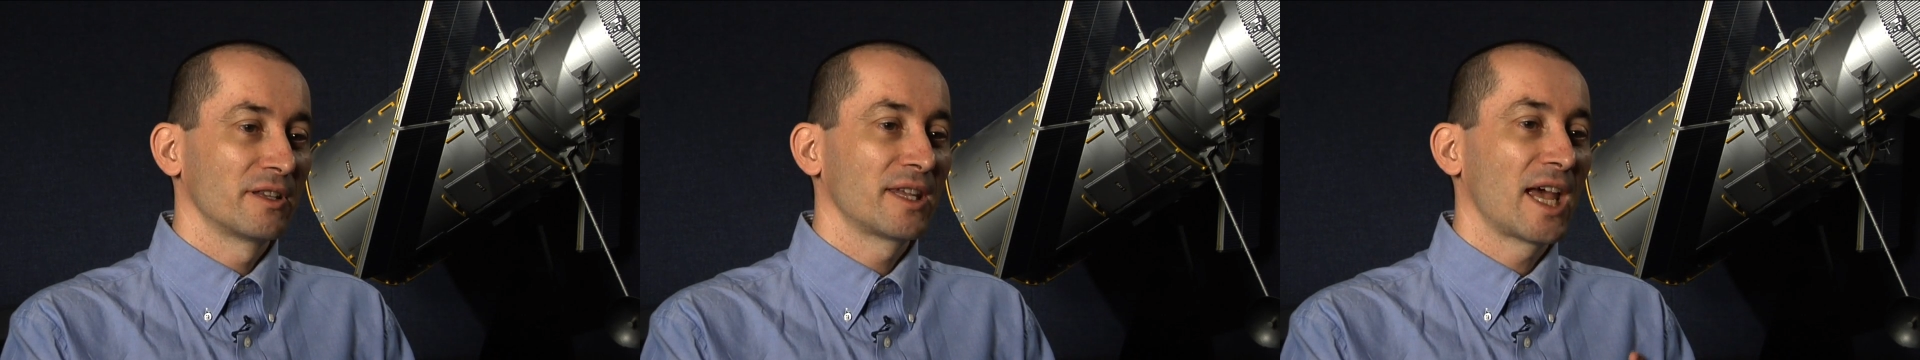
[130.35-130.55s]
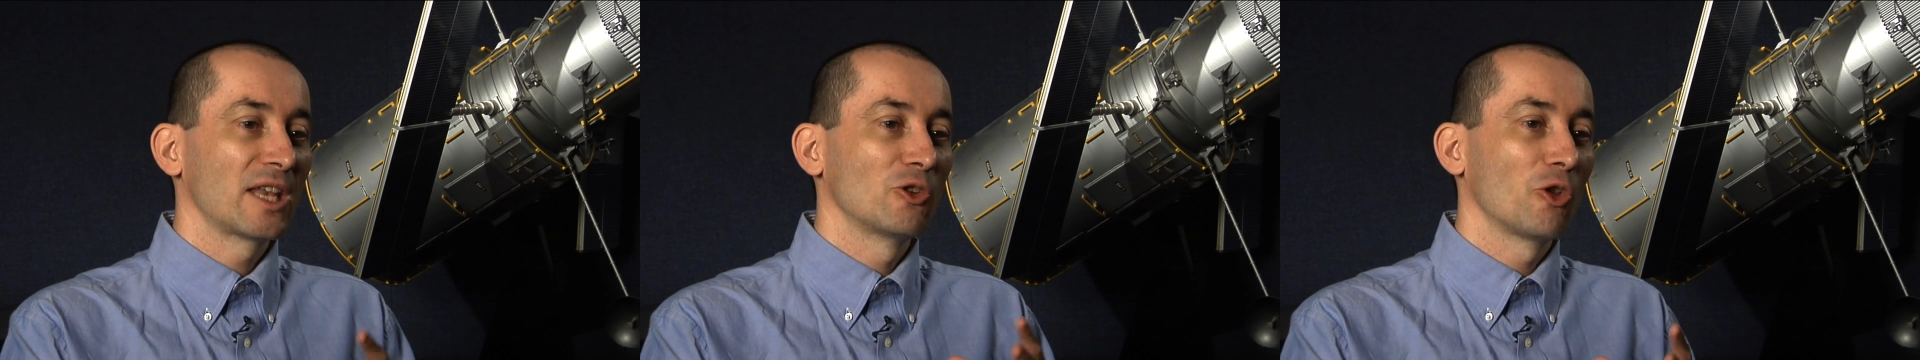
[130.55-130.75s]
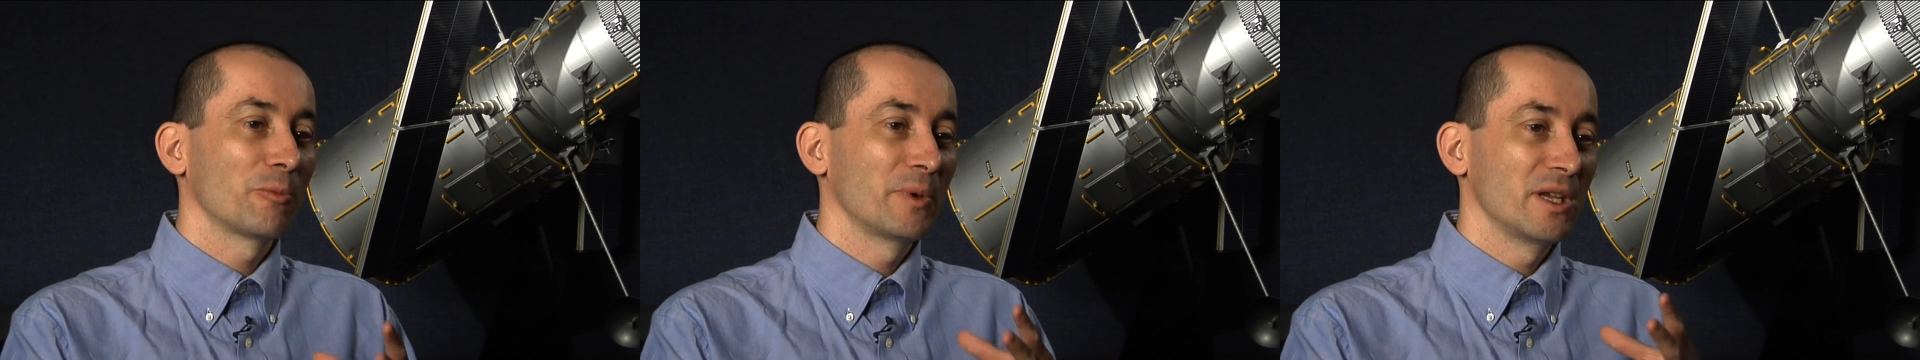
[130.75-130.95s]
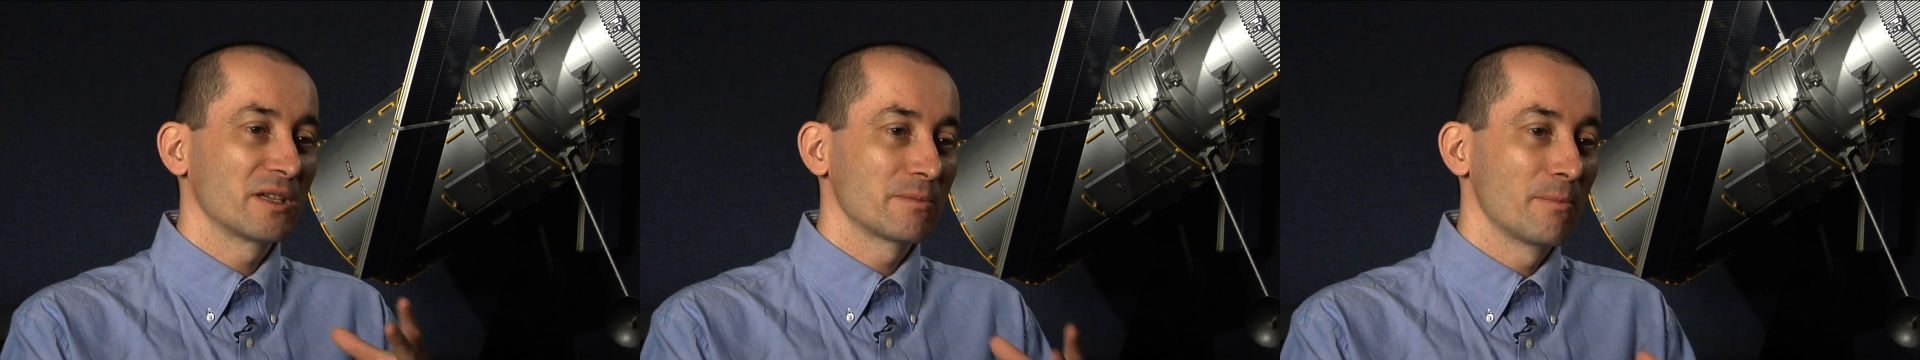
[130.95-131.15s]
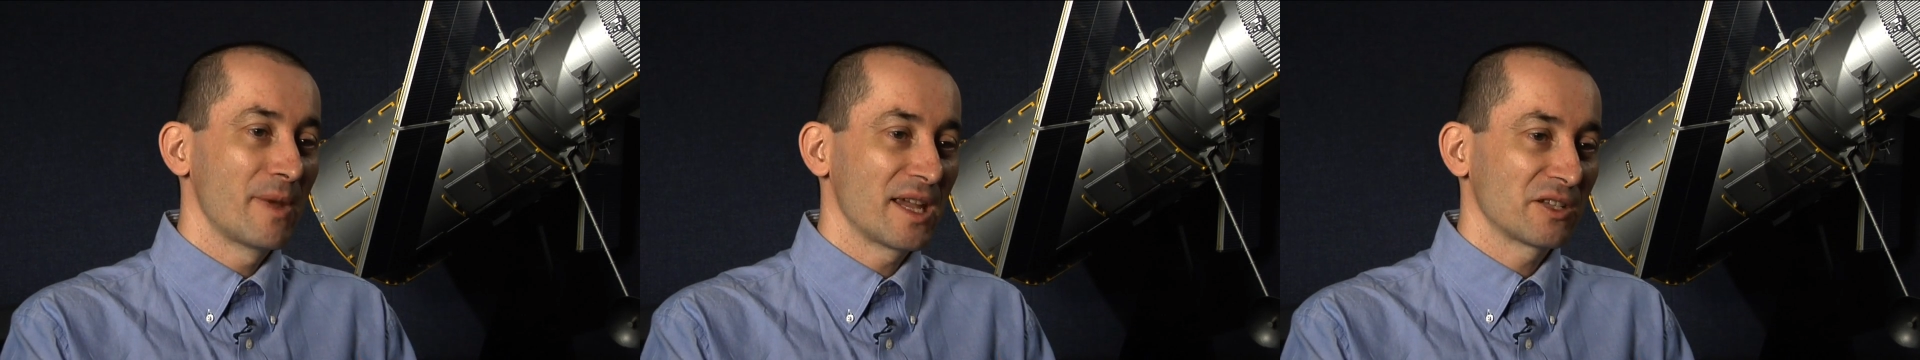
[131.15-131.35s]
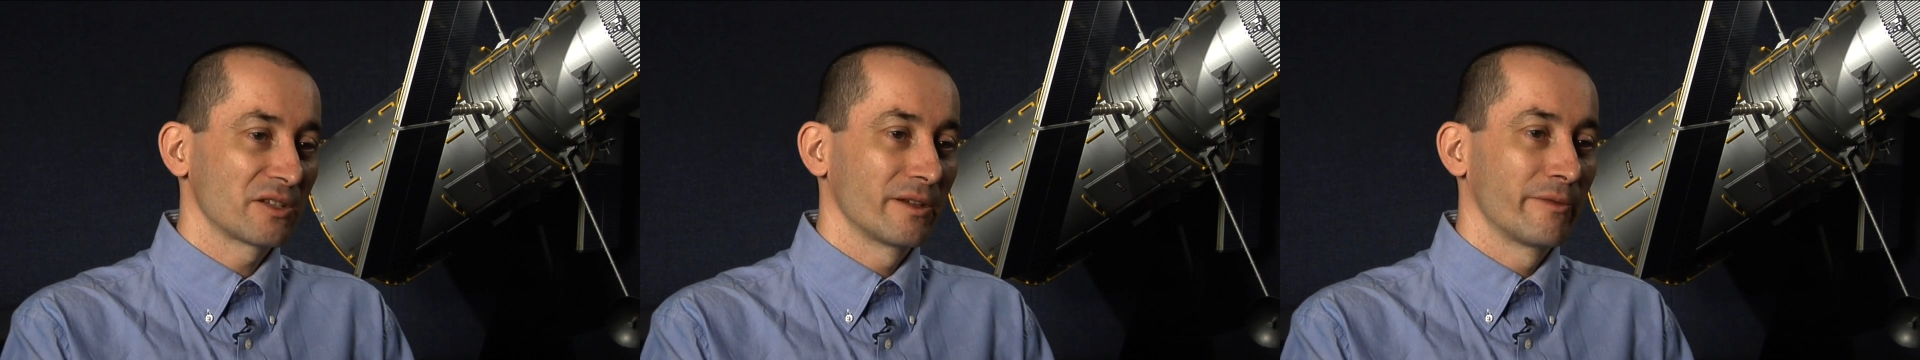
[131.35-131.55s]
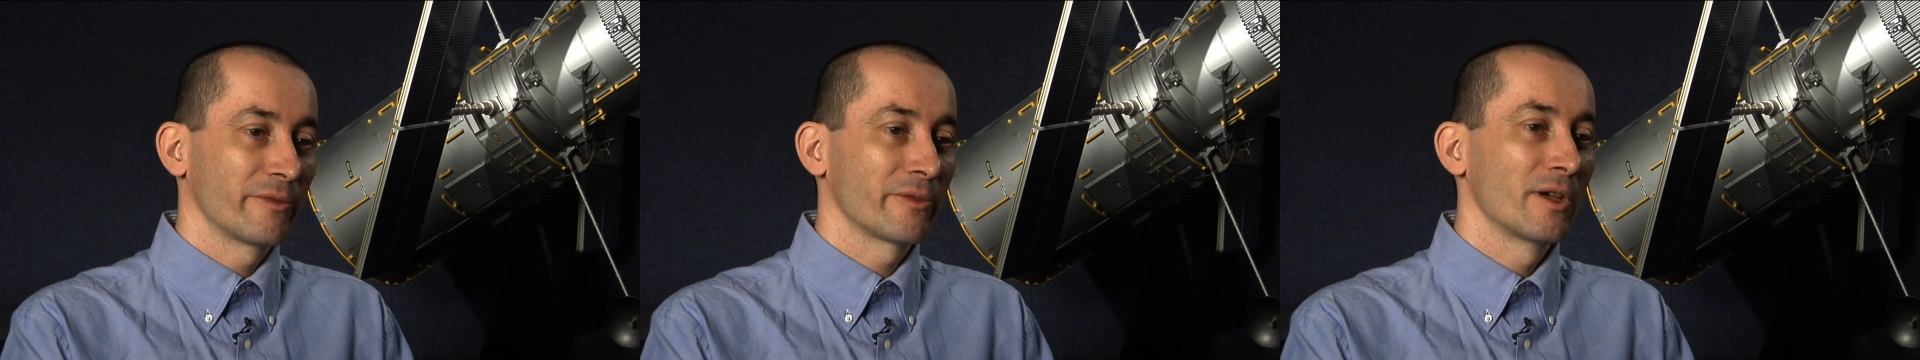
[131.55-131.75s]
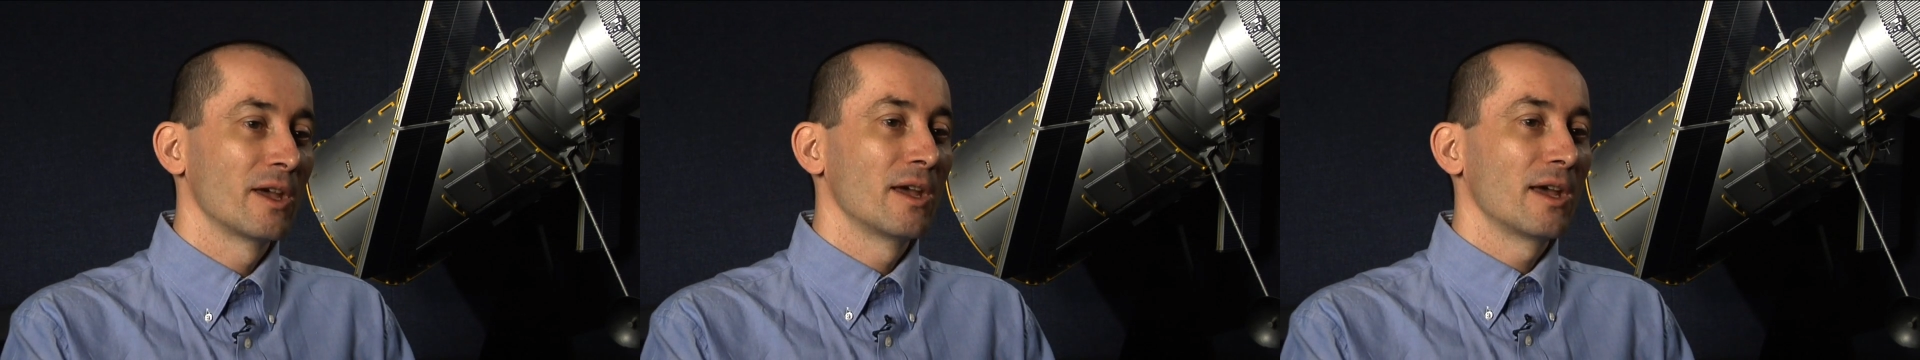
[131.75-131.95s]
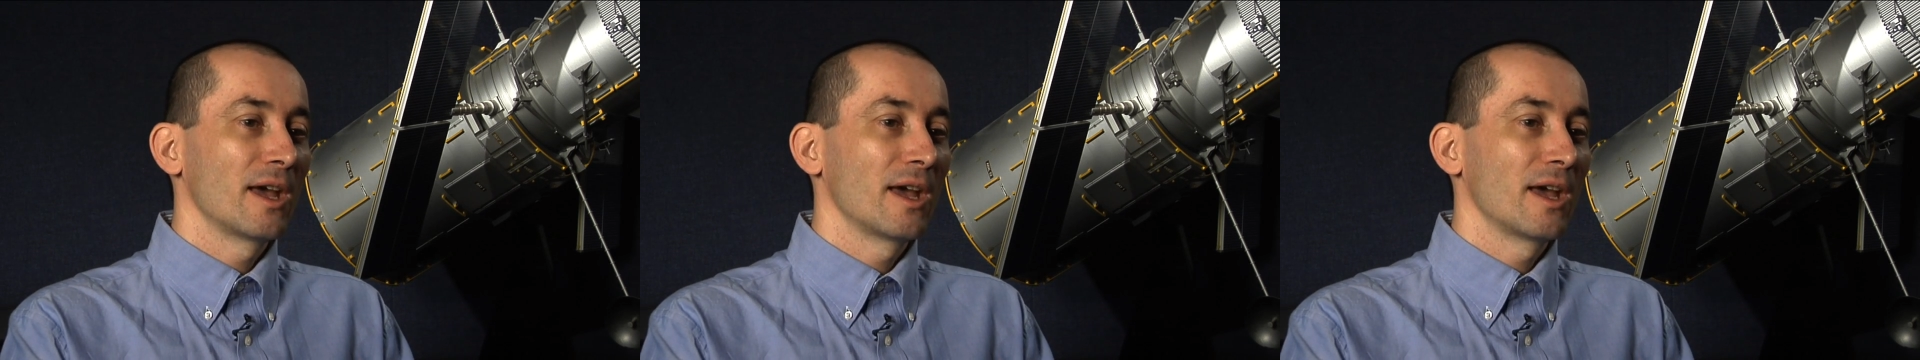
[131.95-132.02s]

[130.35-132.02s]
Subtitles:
it cannot be as massive